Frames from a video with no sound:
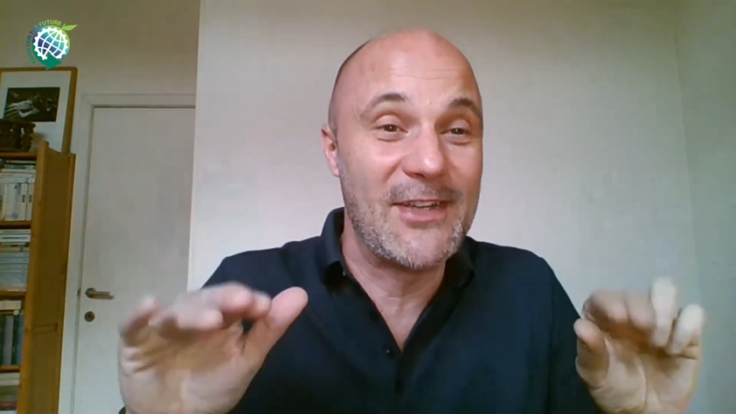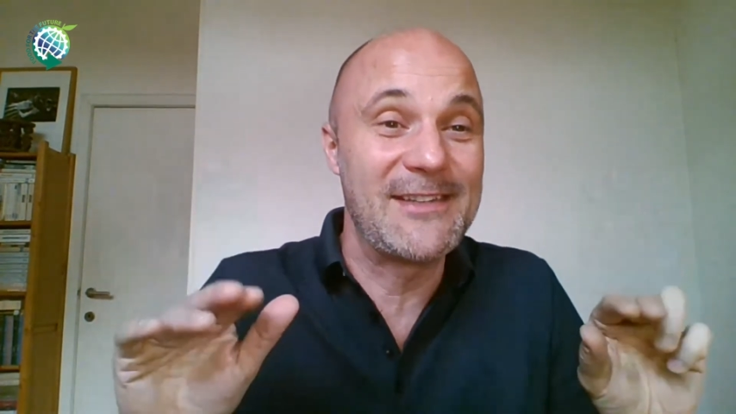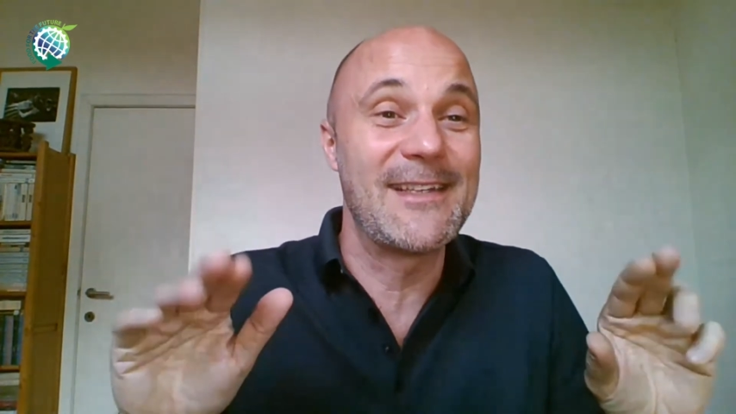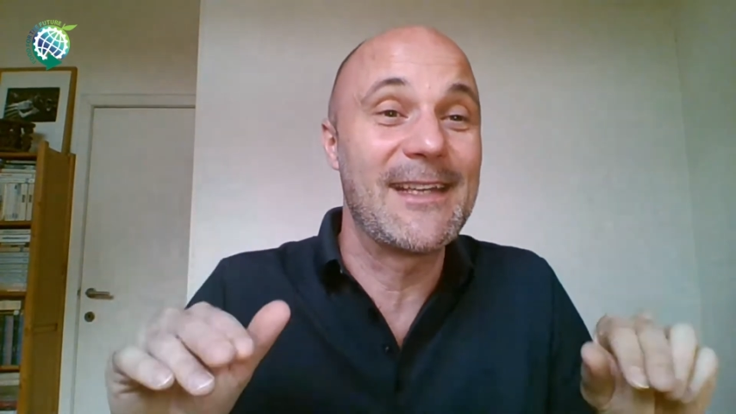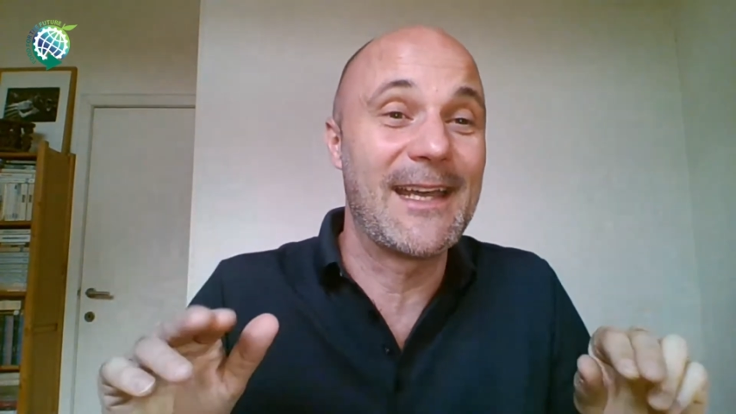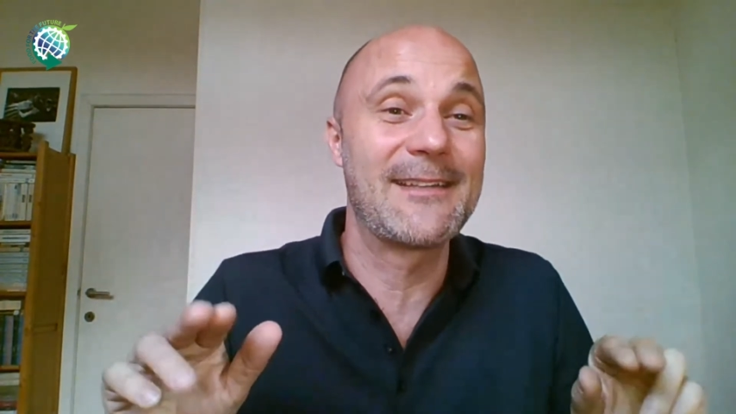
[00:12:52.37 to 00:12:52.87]

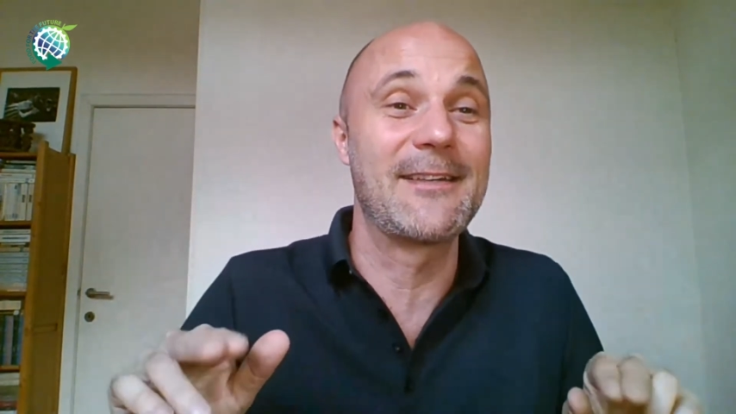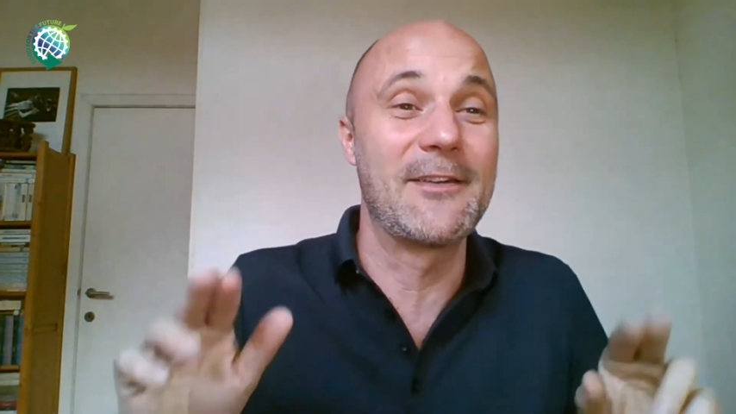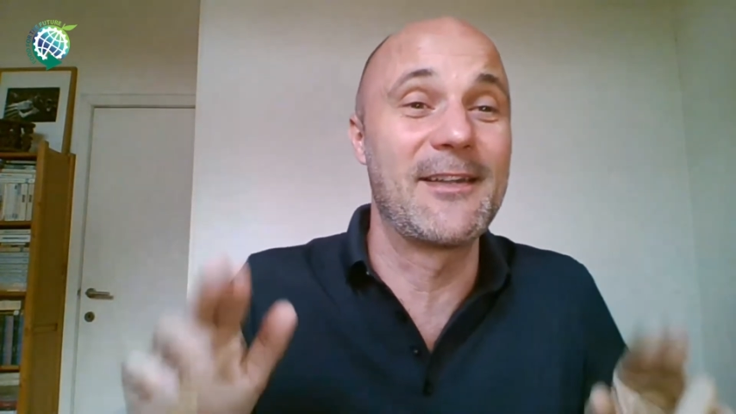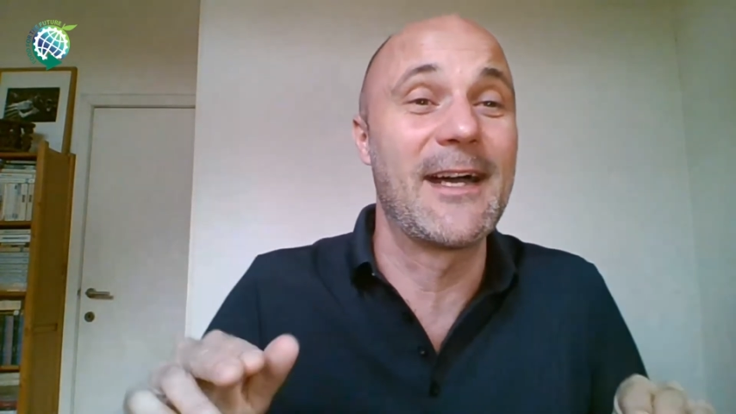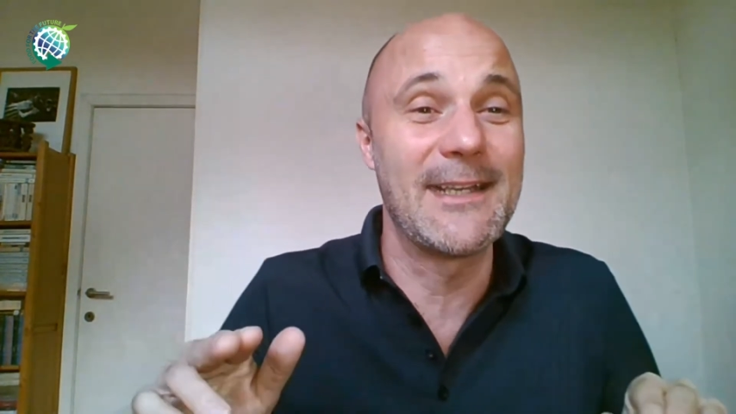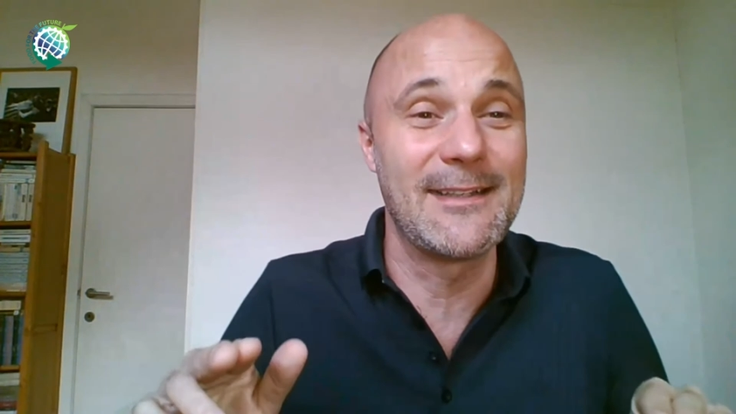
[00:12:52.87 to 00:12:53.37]
sitting at
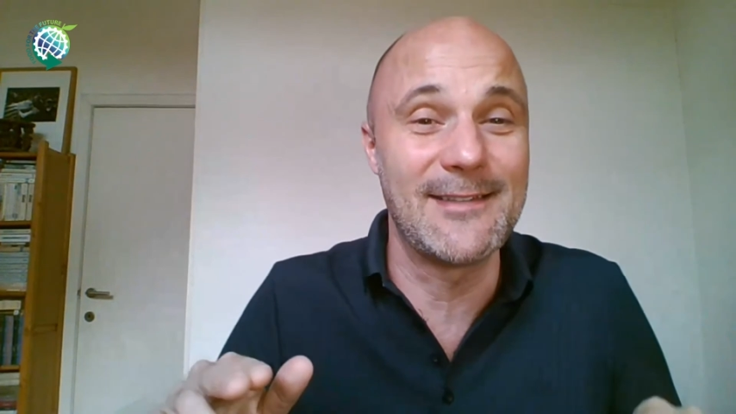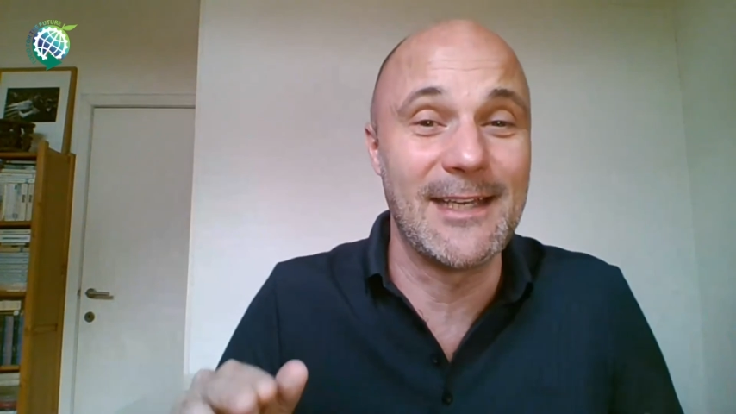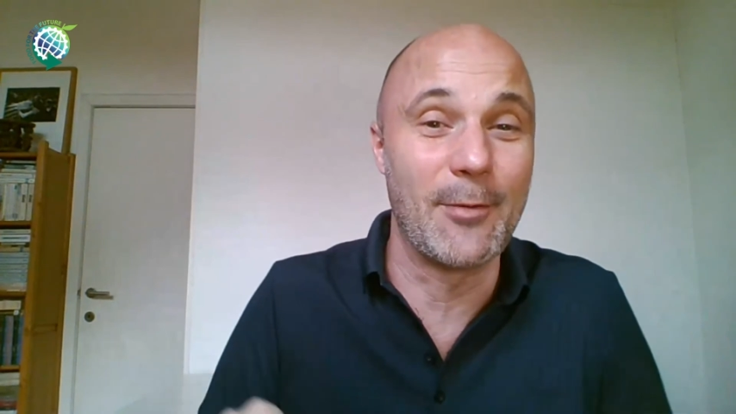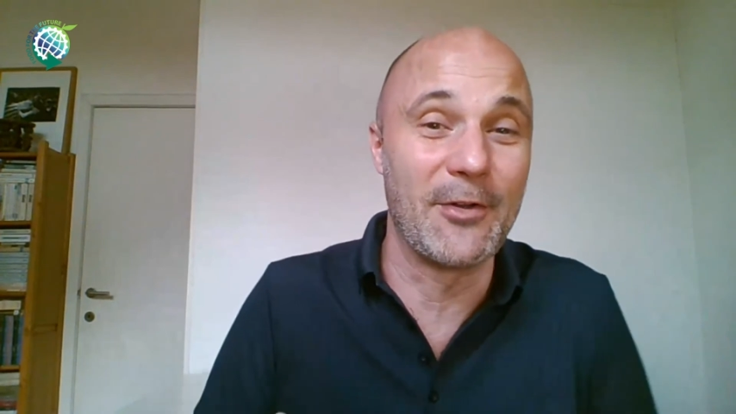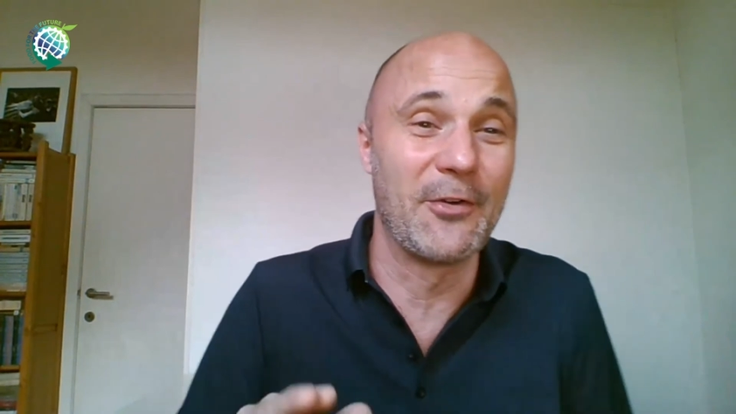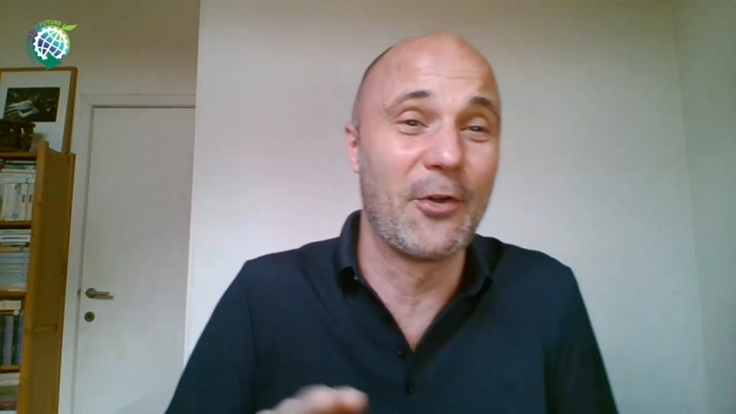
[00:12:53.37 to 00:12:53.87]
their dining
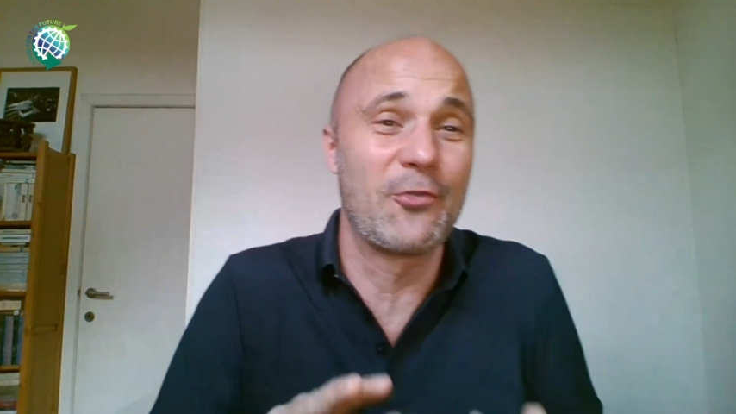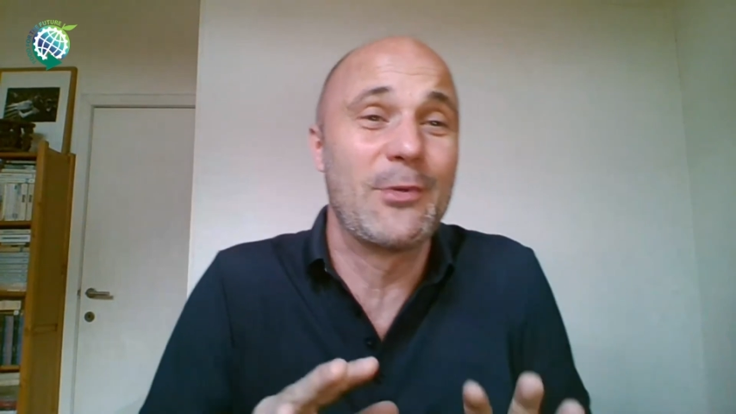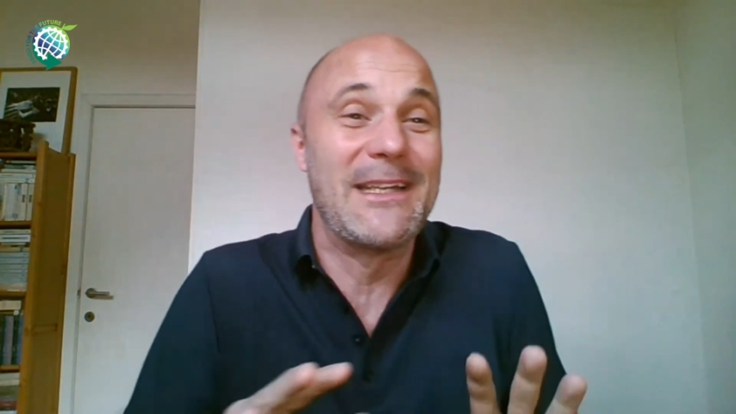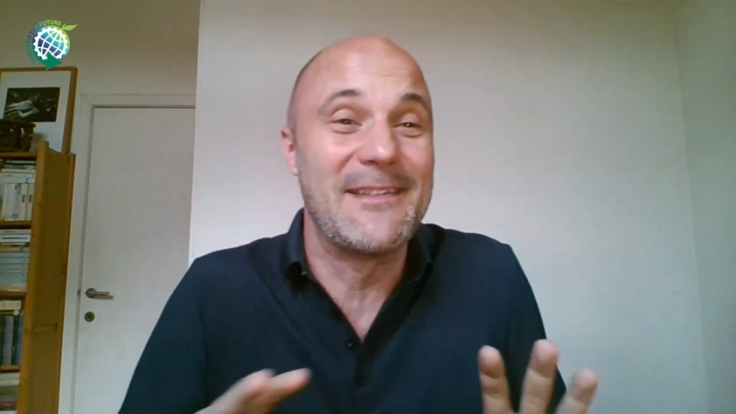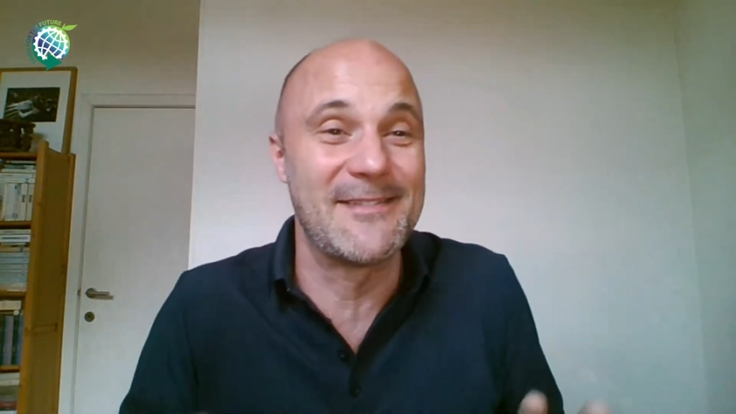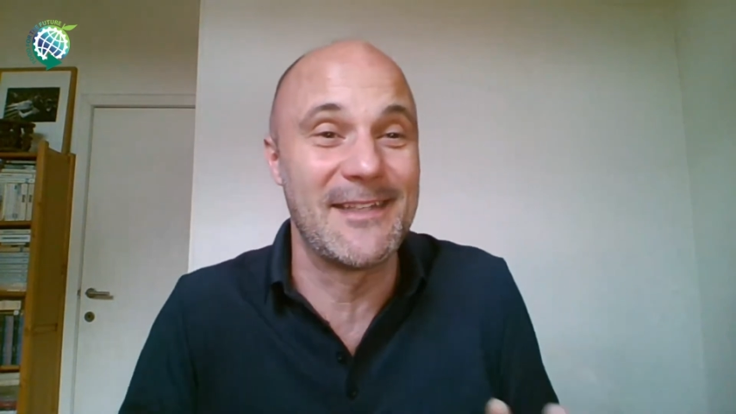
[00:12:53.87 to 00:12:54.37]
table, they're not
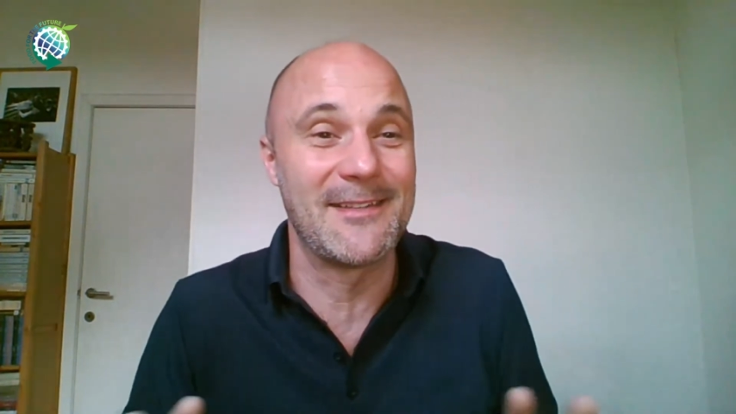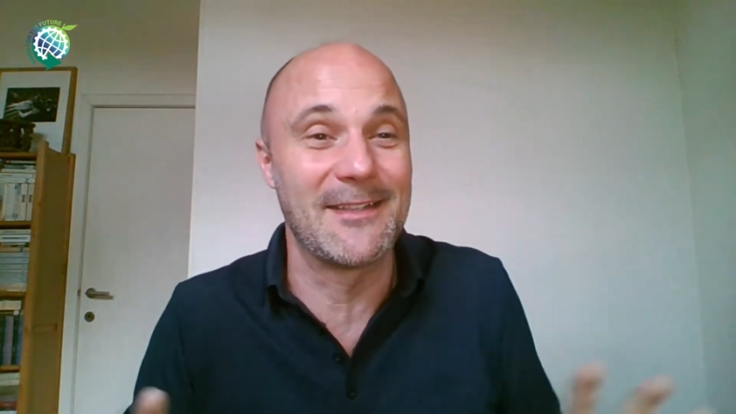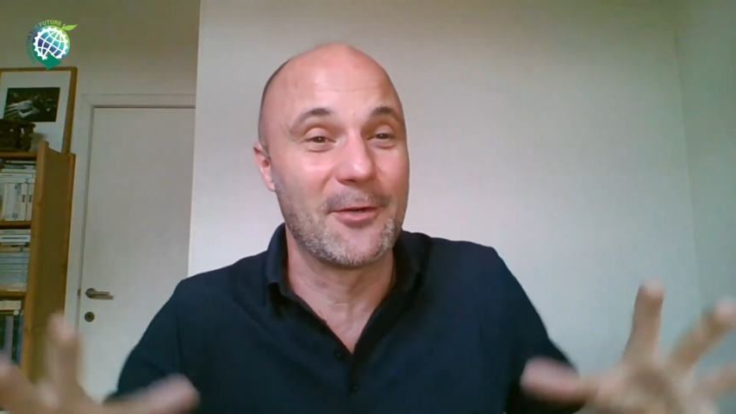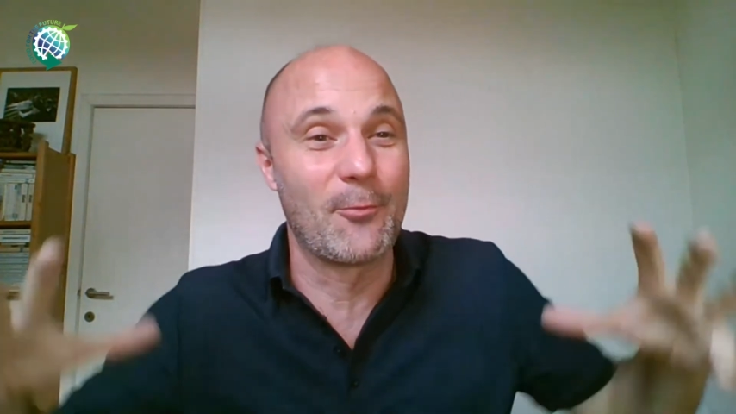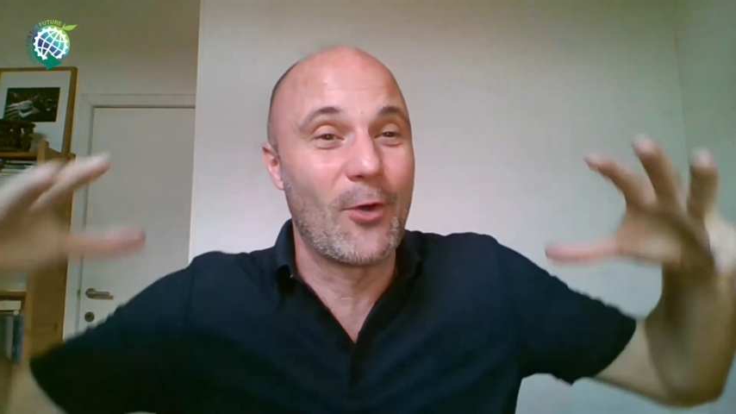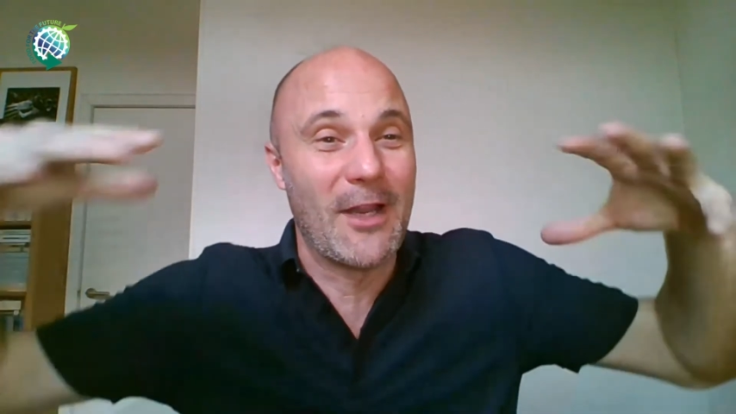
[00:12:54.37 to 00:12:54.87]
really
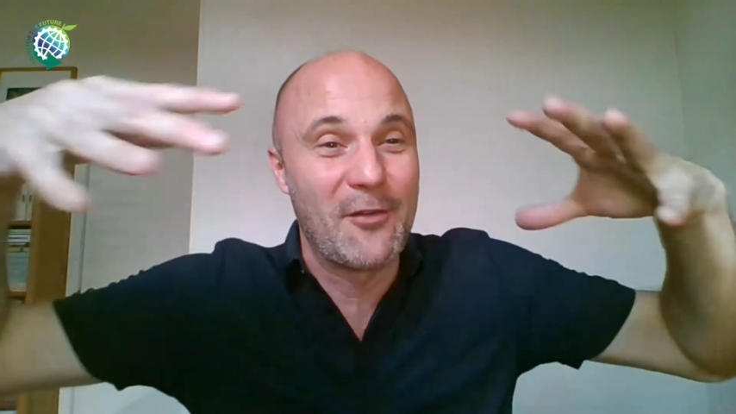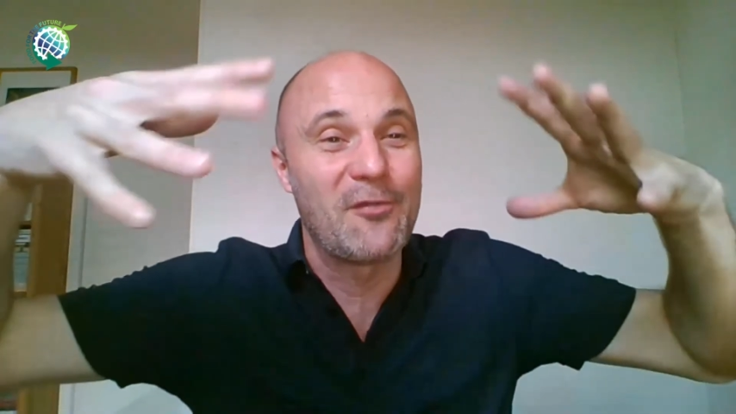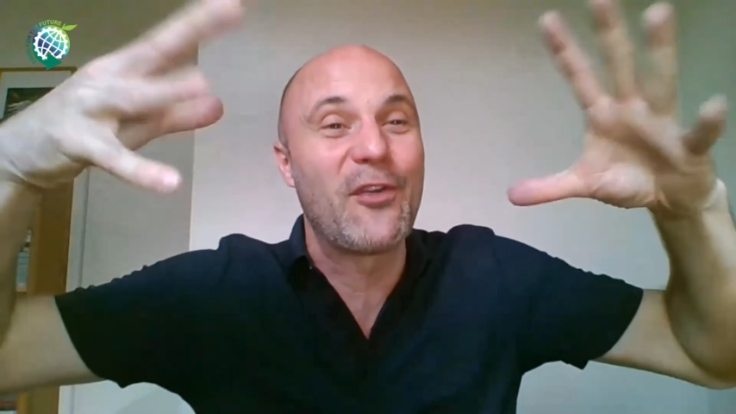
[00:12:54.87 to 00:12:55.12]
sitting, they're more like